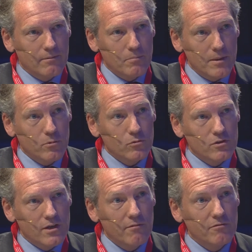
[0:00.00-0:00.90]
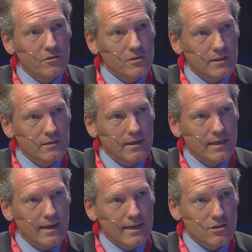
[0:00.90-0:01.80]
people's comfort
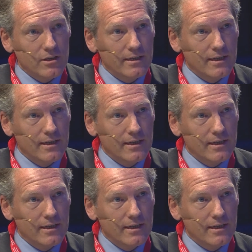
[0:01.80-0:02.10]
in actually